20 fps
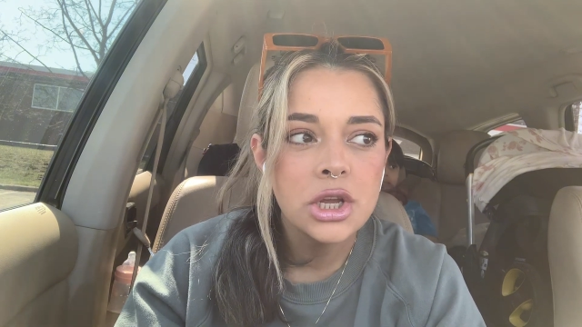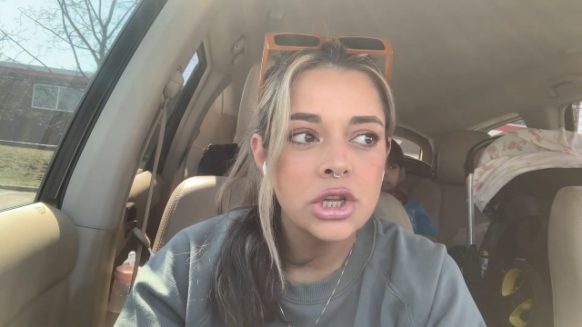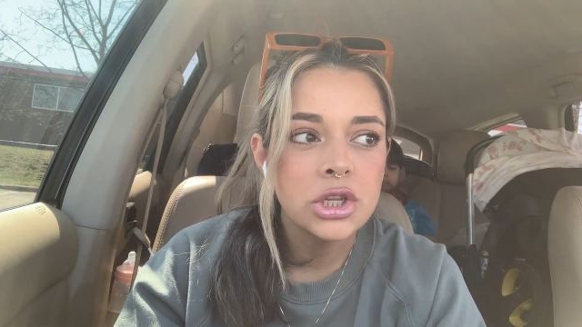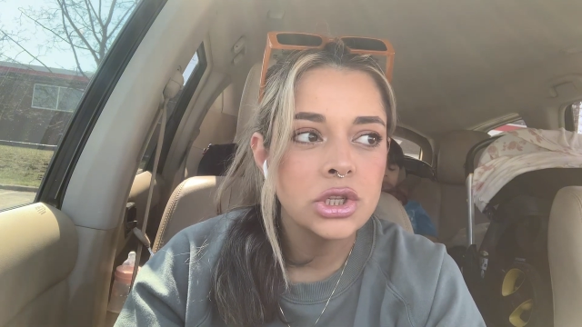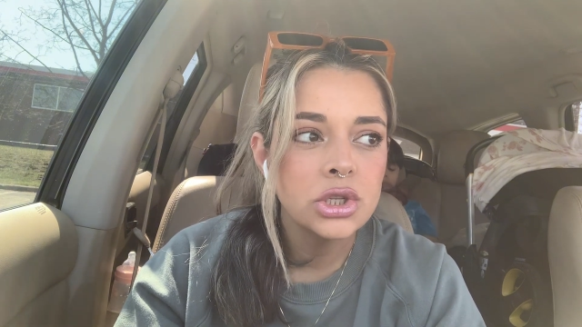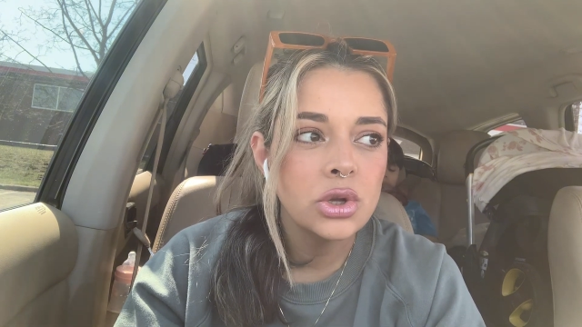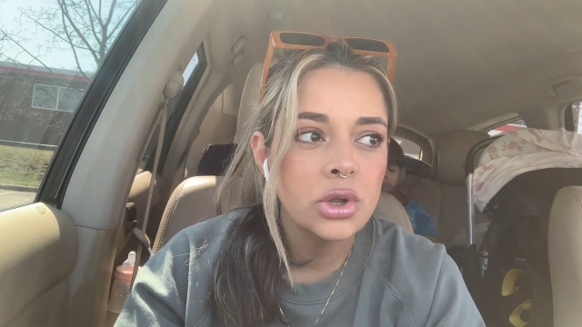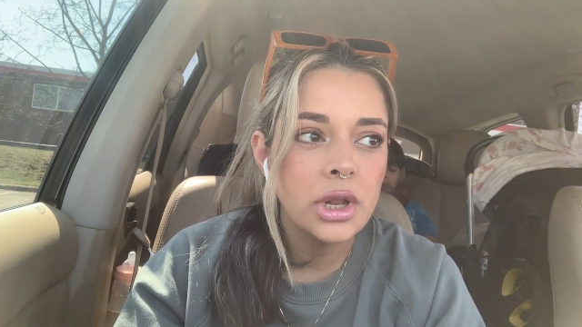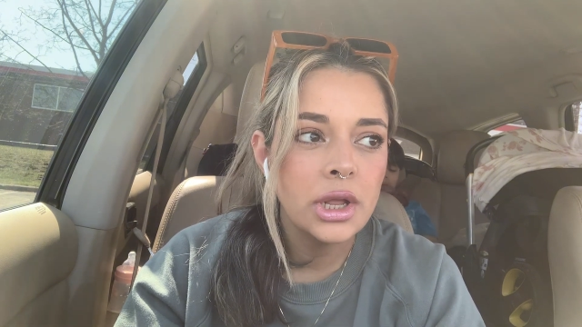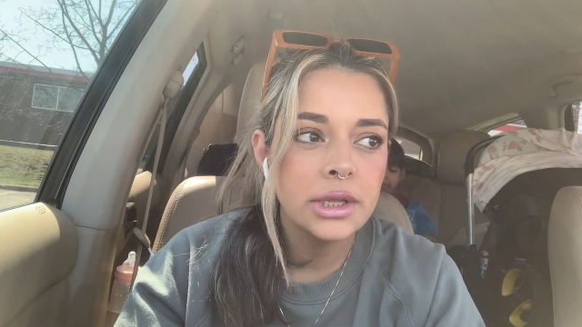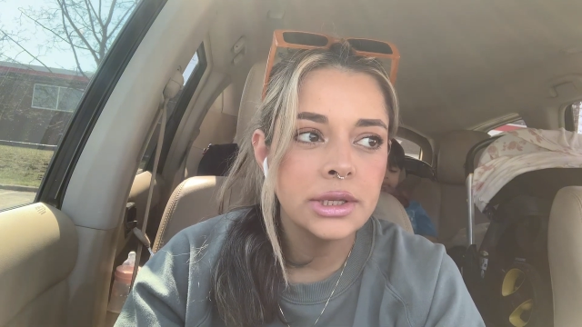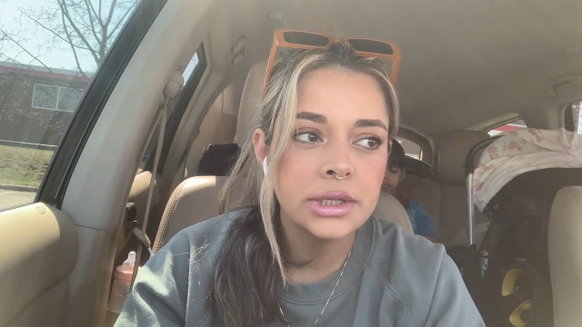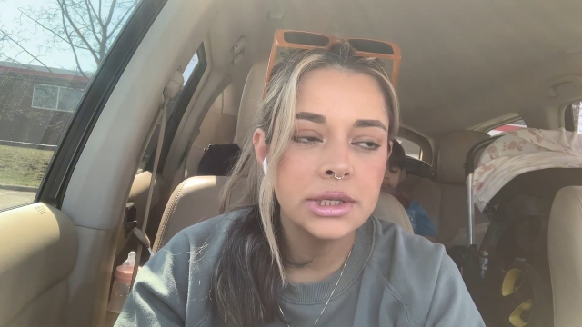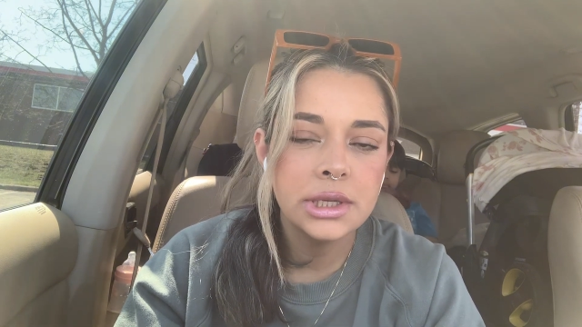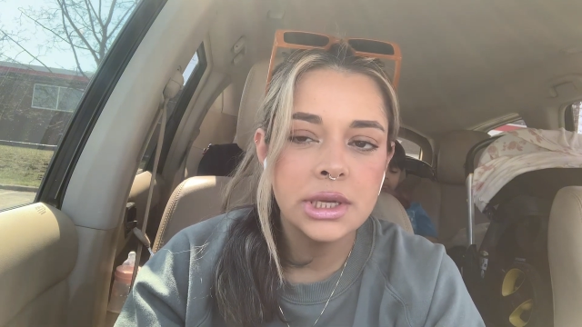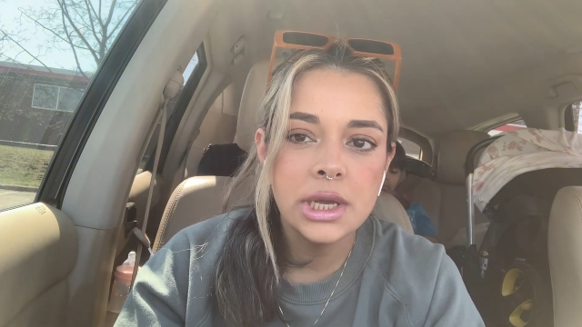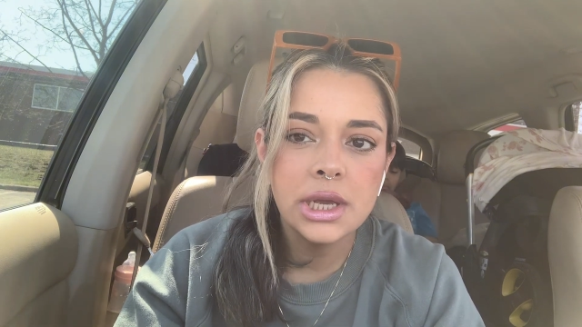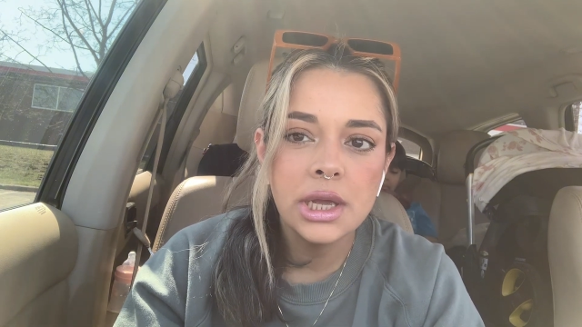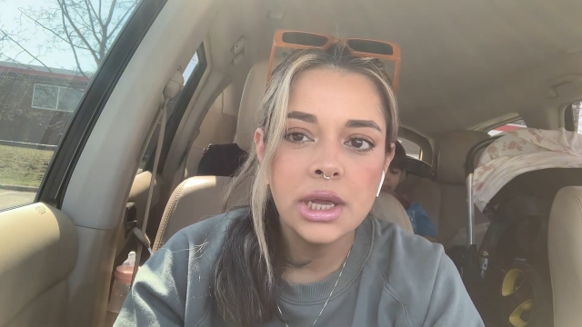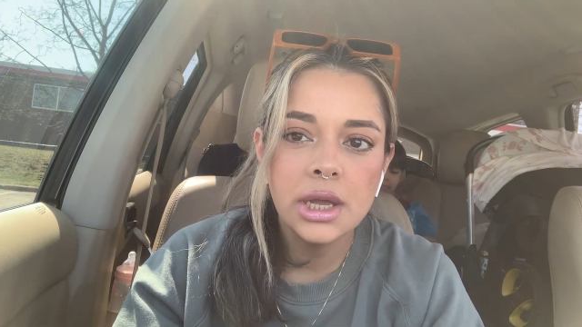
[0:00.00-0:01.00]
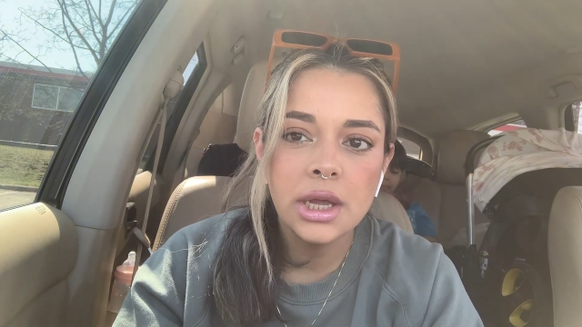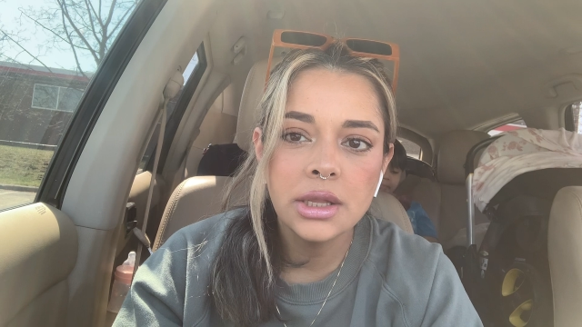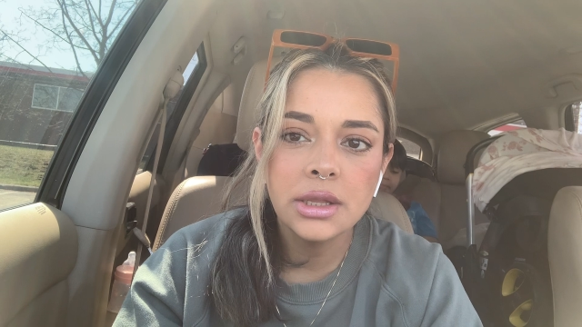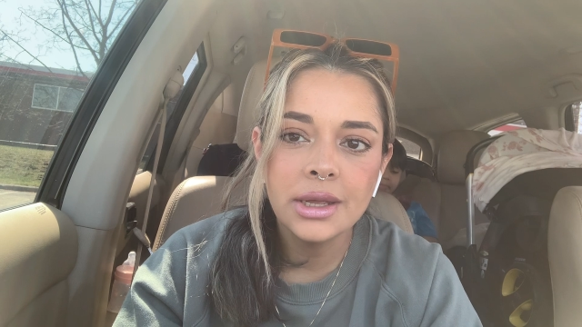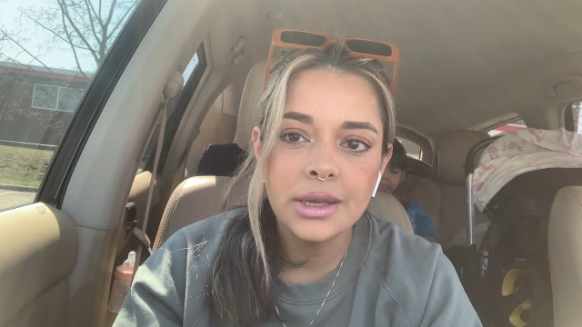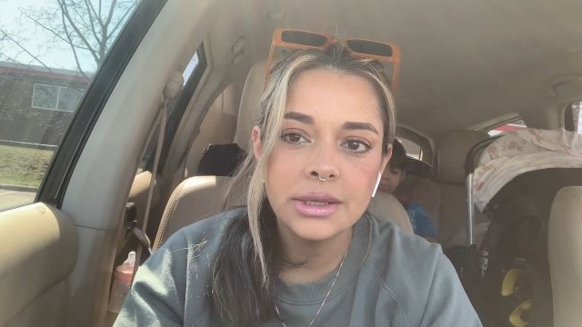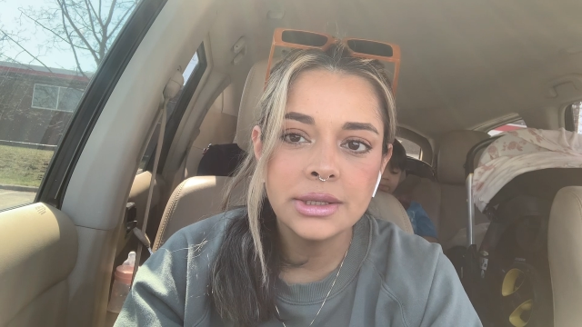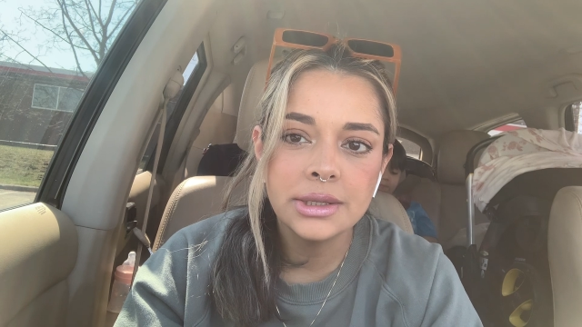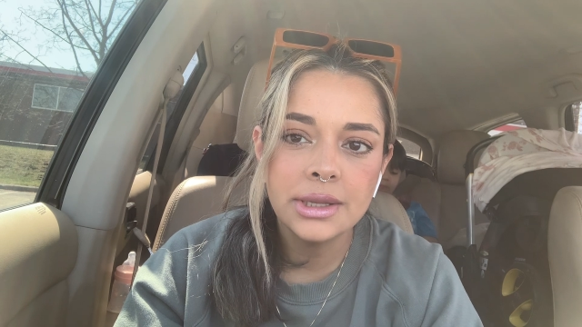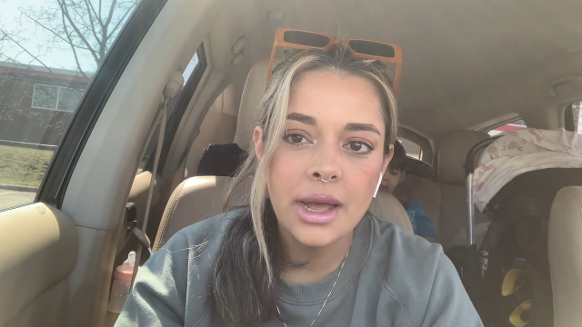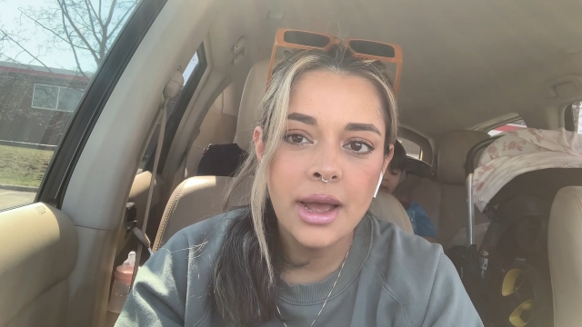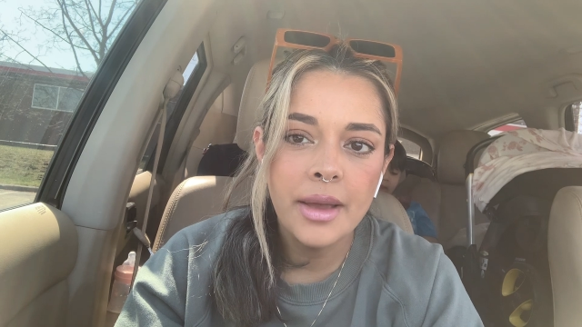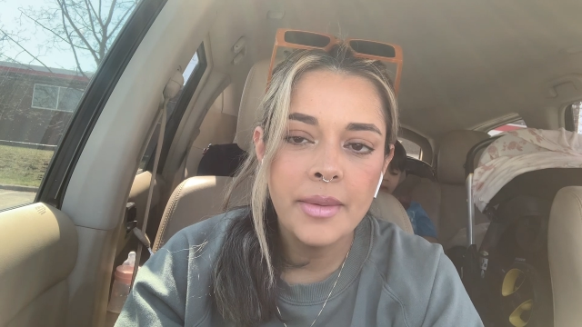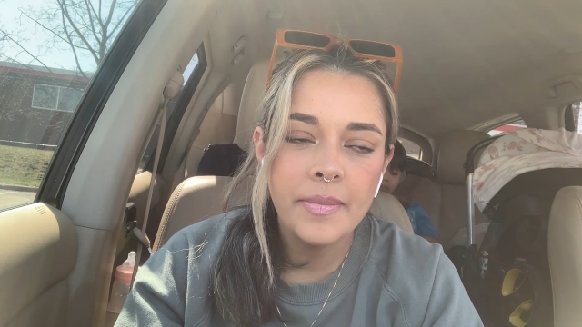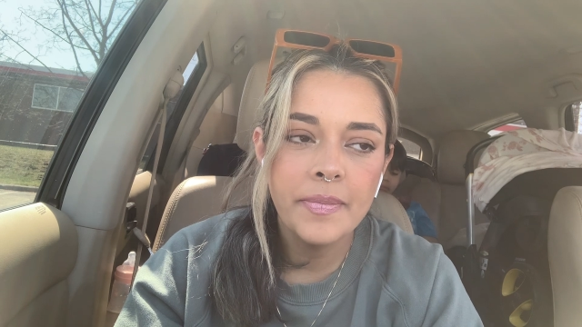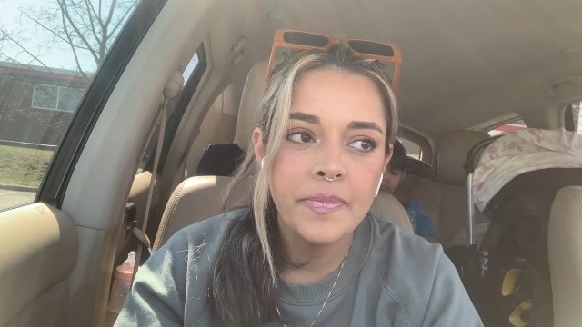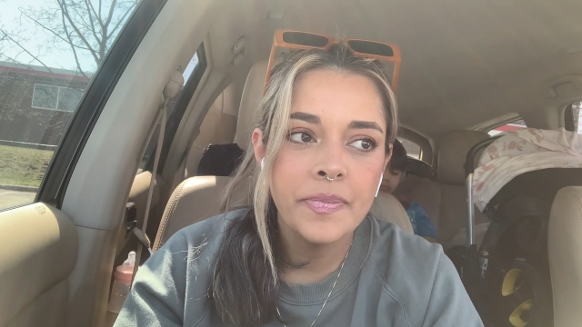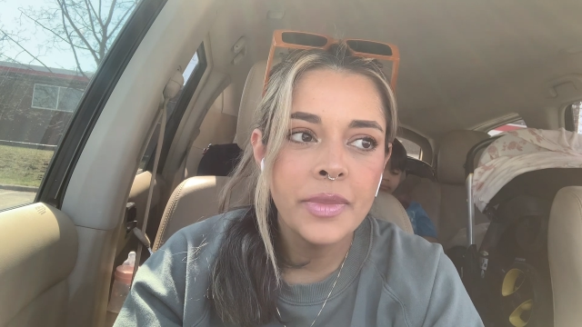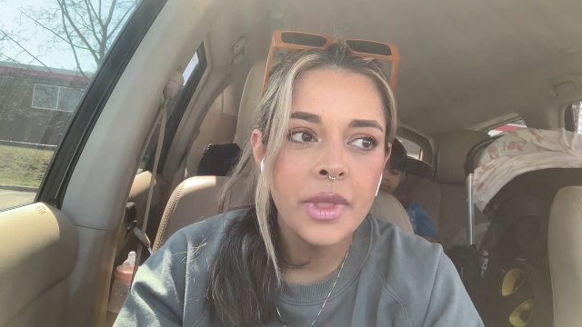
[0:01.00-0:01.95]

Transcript: So let's see this time.